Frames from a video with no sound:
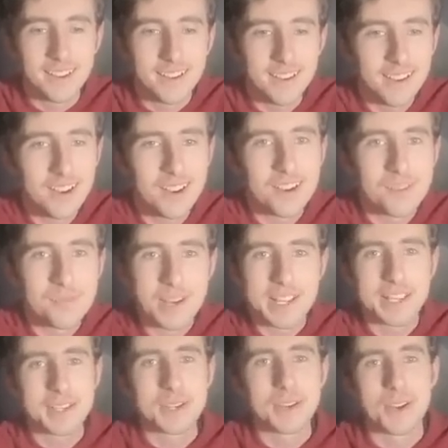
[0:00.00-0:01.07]
Oh my
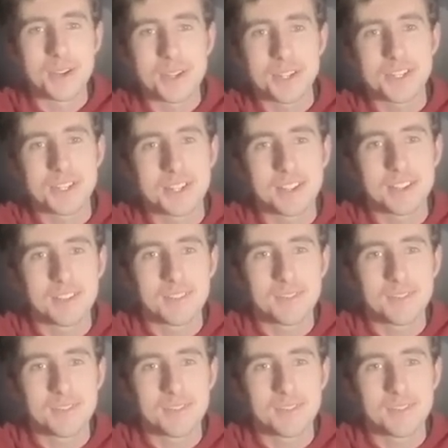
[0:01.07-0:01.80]
gosh.